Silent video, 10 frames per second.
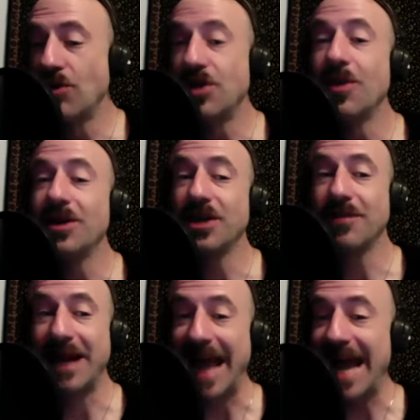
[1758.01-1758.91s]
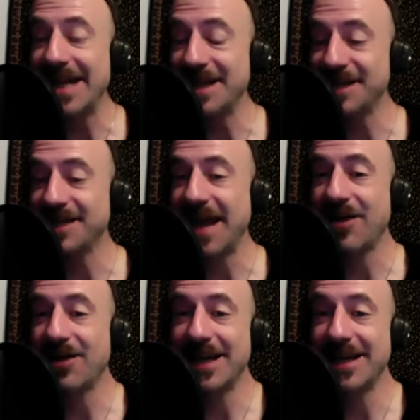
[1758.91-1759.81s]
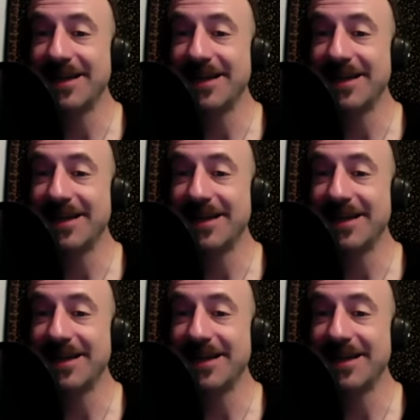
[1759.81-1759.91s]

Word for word: You want to talk about '80s scary?